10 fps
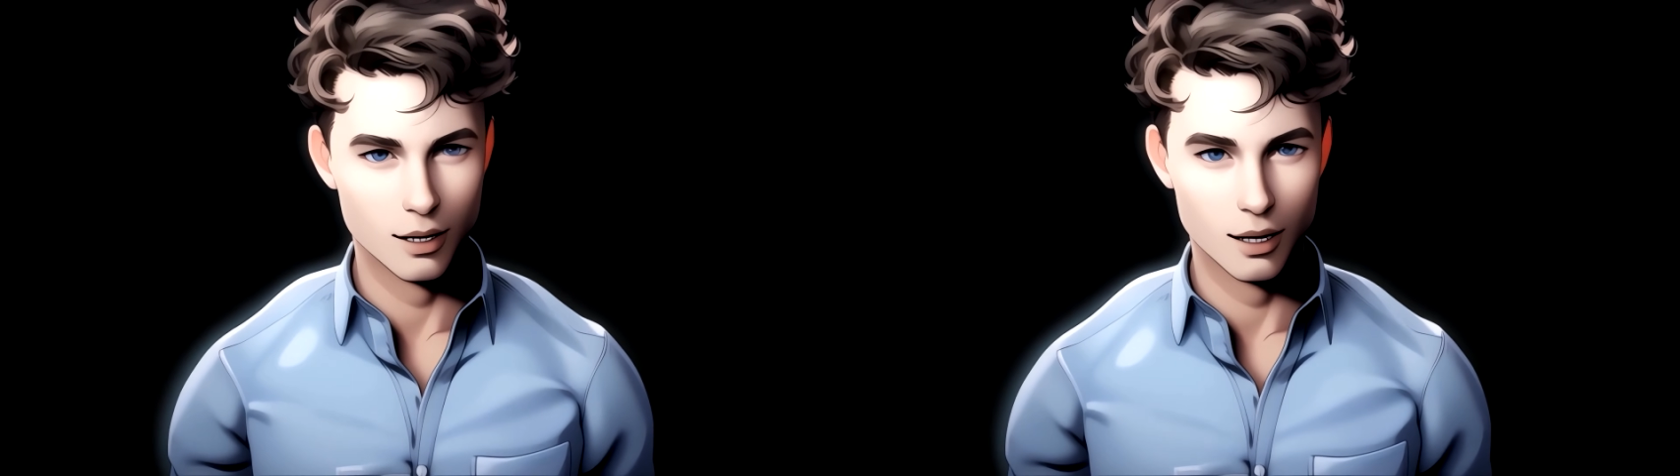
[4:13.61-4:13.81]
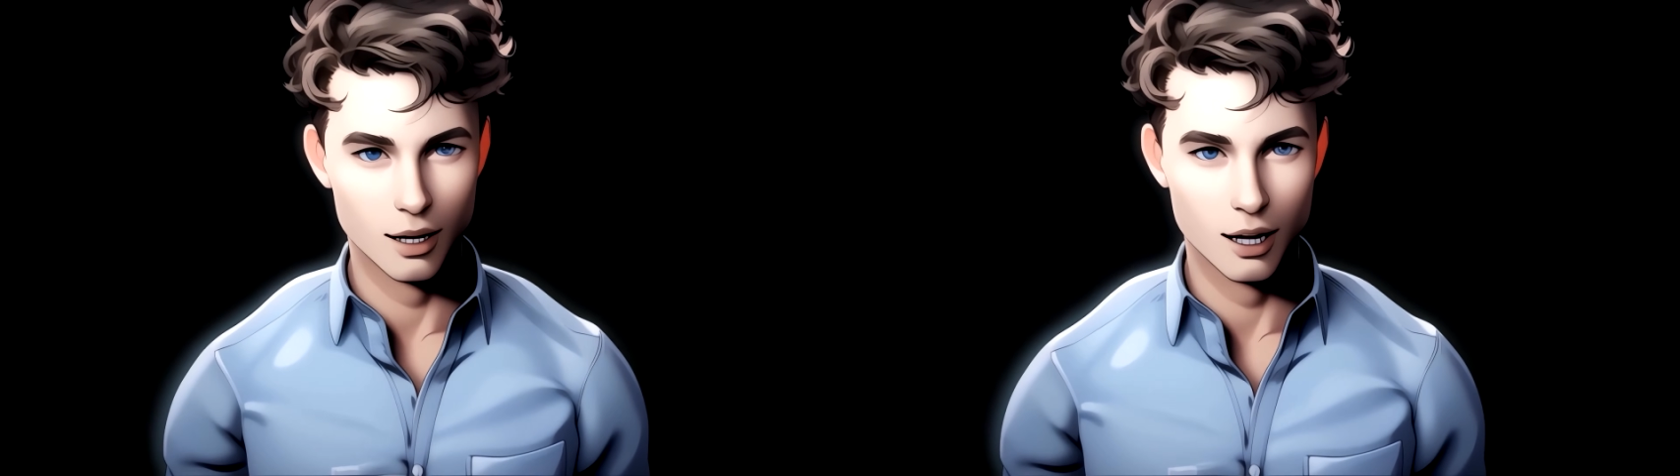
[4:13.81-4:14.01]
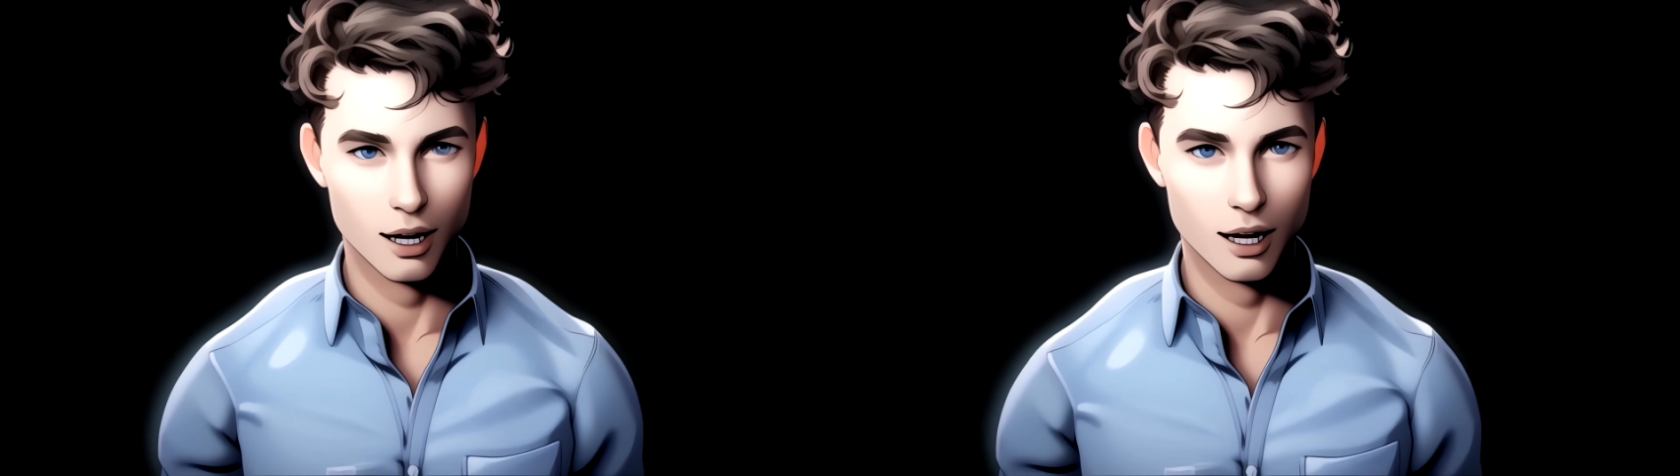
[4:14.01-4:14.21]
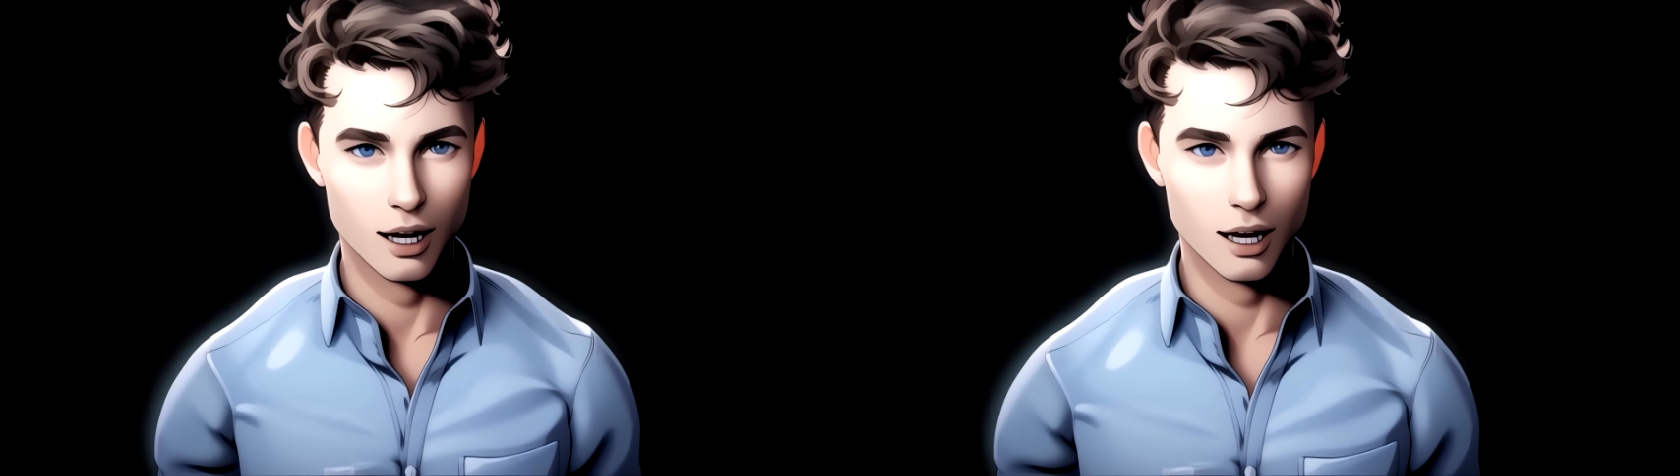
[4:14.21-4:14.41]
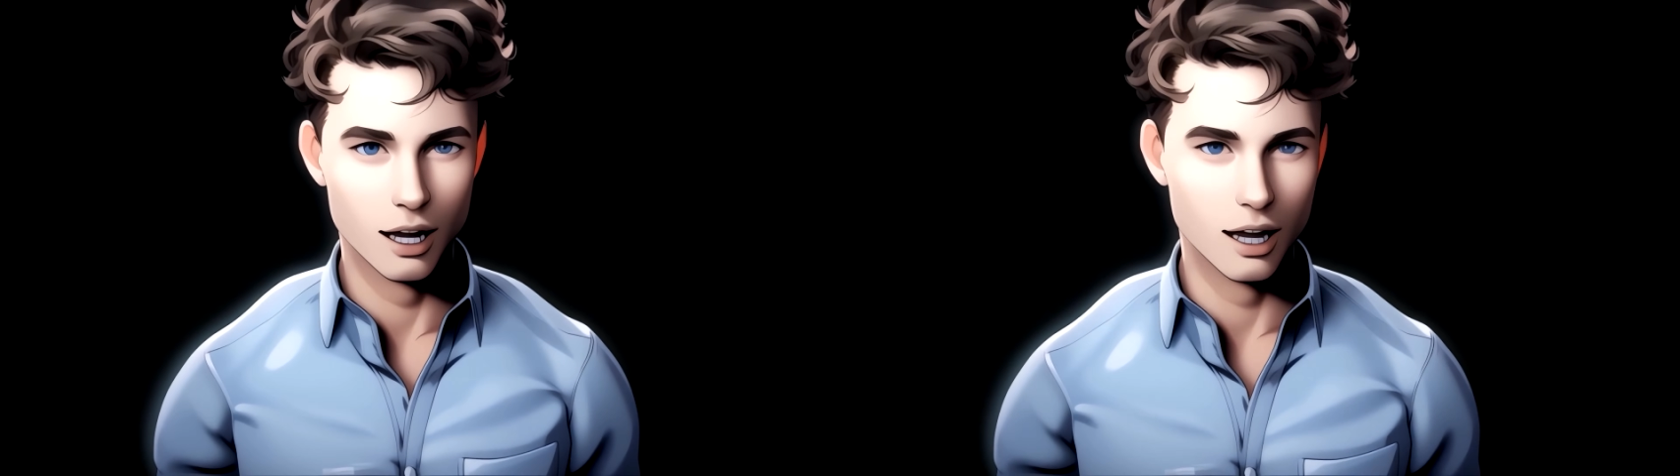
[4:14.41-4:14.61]
and
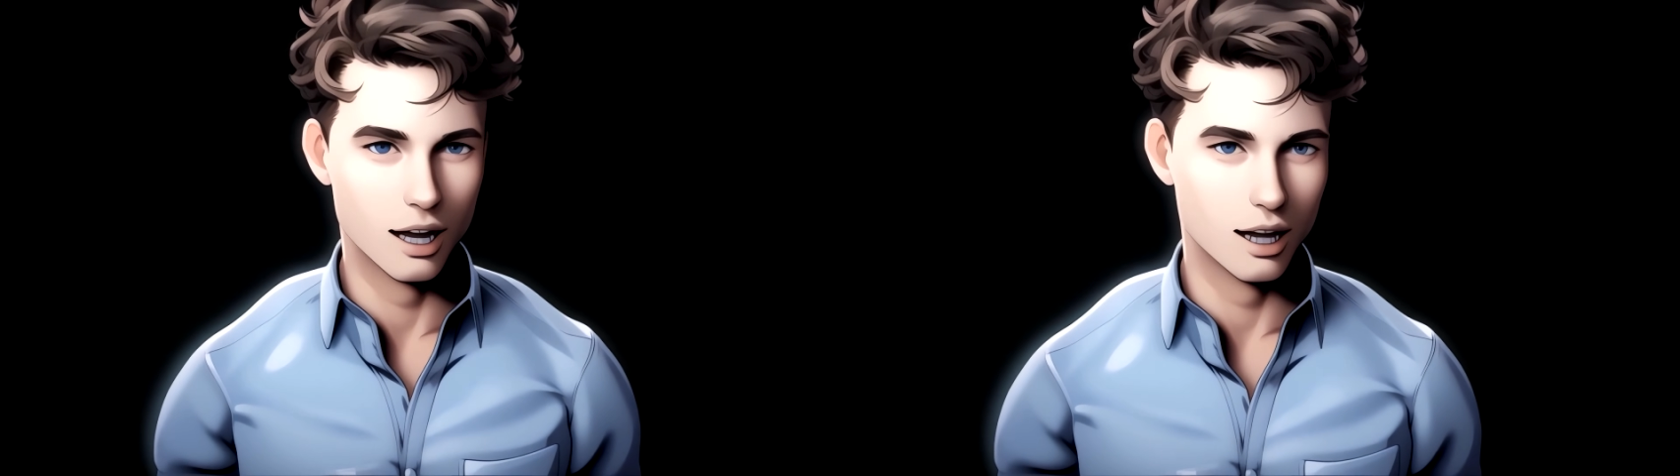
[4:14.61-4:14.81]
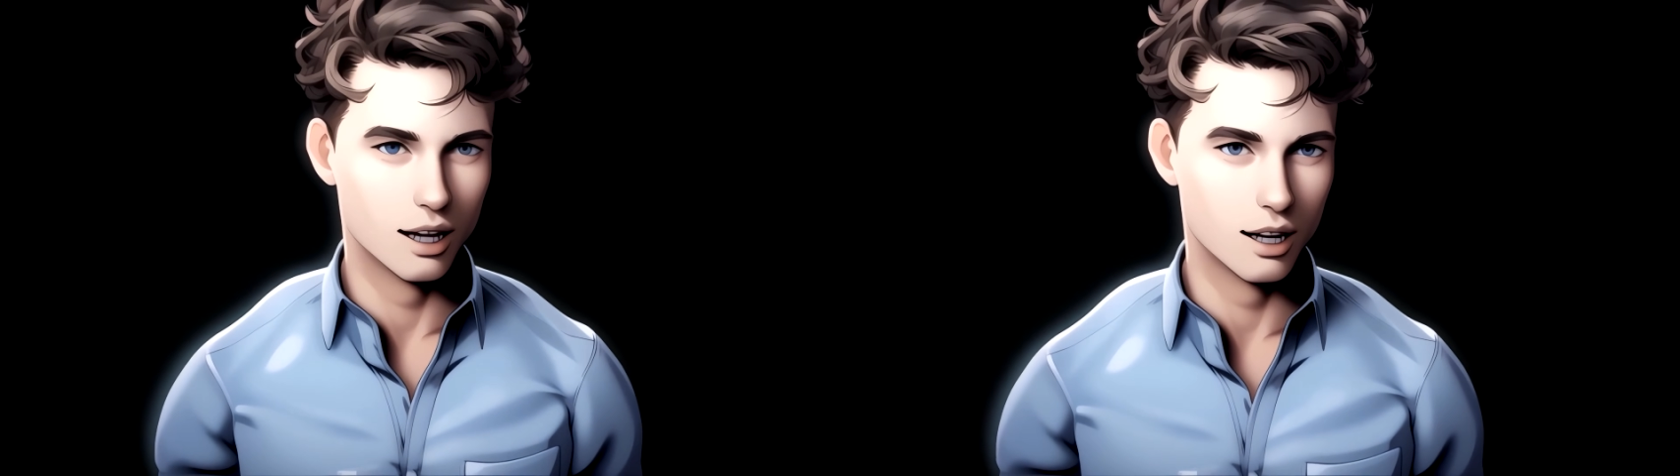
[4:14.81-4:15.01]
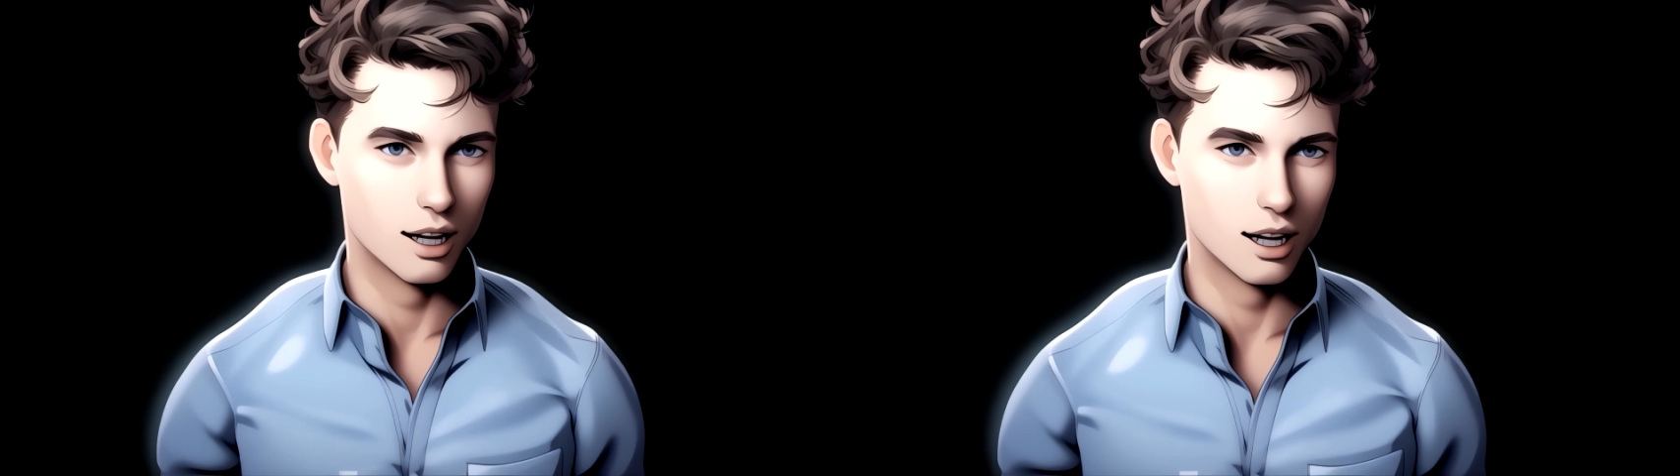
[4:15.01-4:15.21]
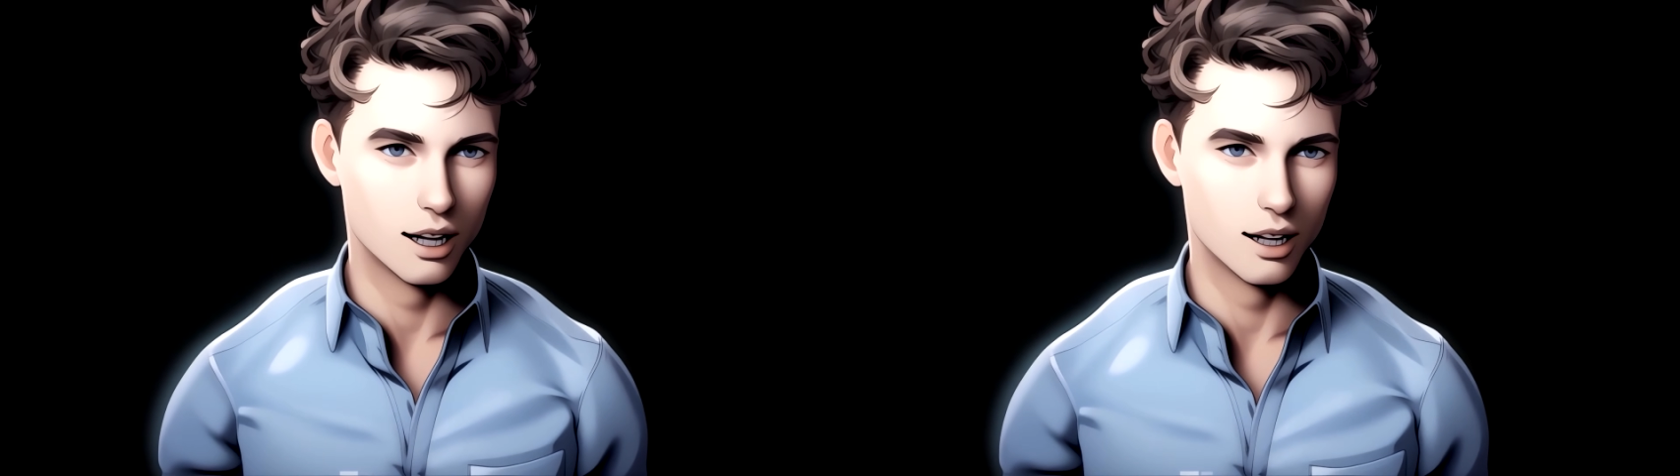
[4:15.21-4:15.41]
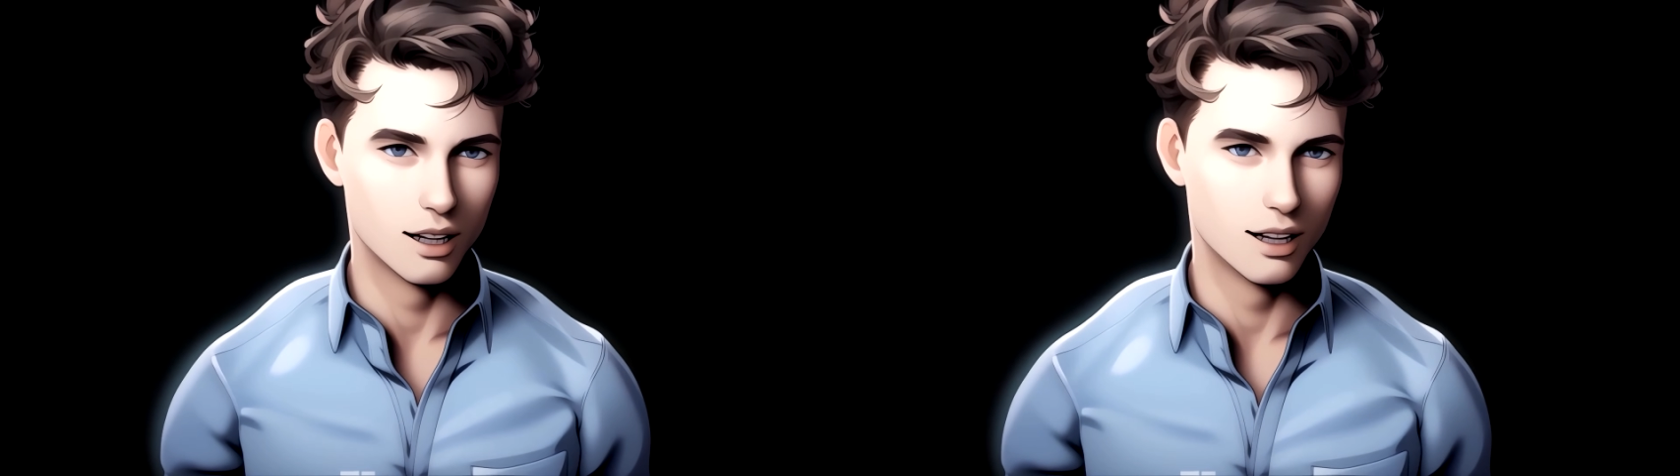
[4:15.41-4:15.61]
as
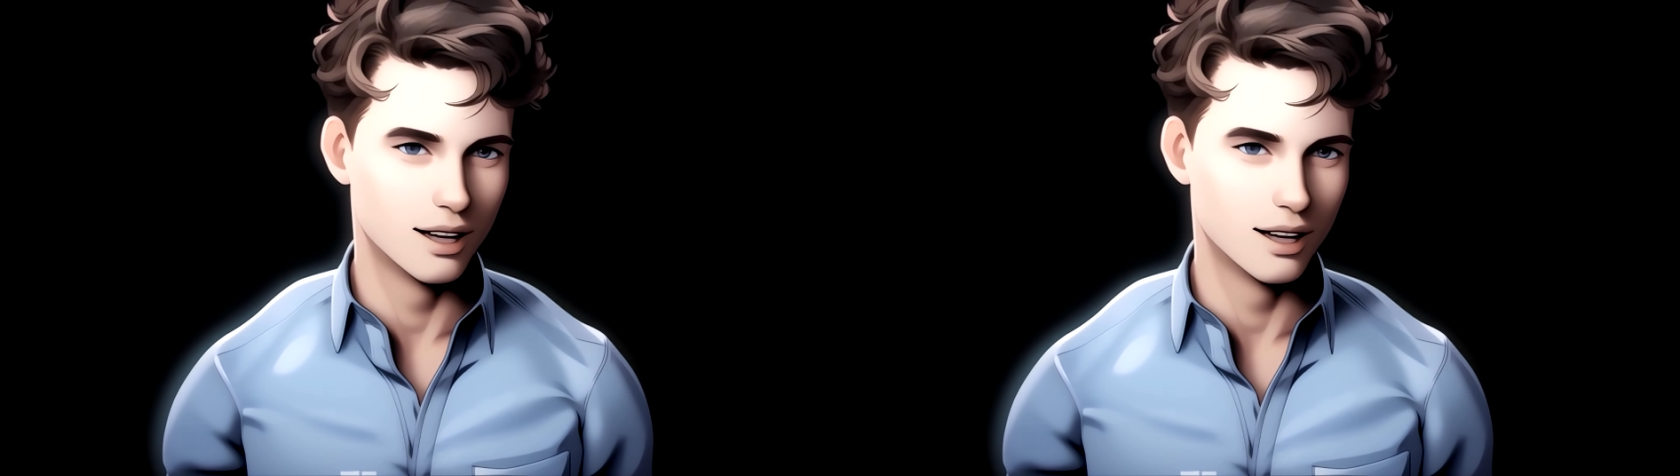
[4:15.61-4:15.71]
crazy as